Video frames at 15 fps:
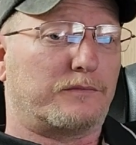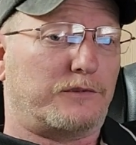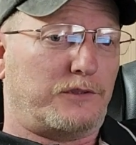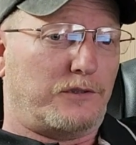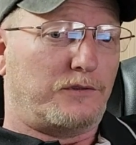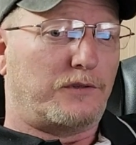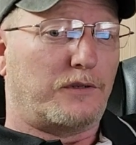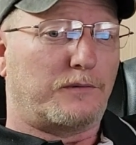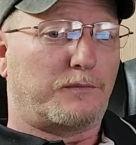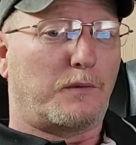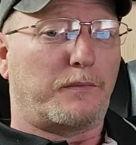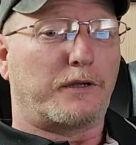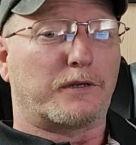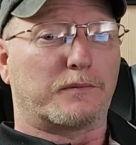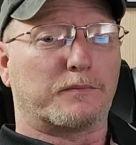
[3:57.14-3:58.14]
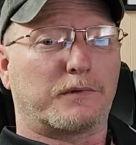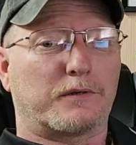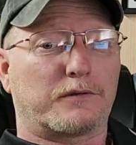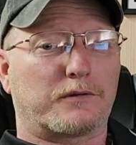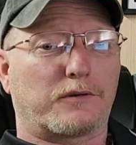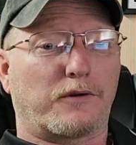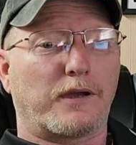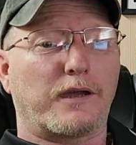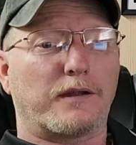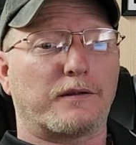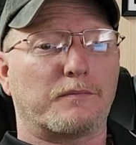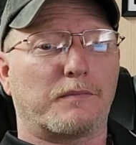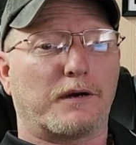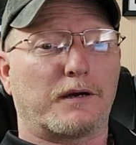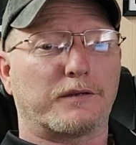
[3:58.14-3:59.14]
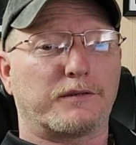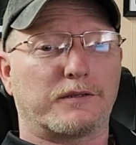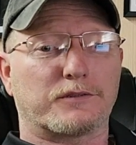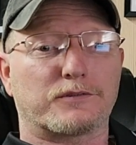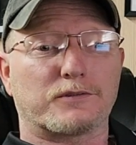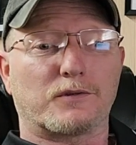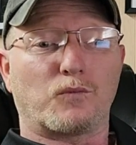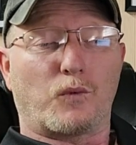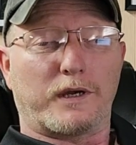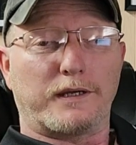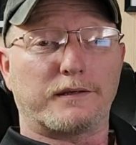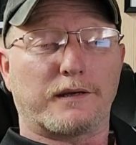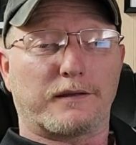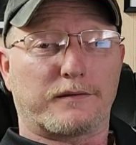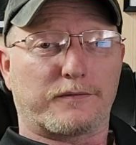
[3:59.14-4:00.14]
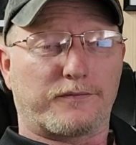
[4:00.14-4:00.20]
due to the momentum created by additional weight at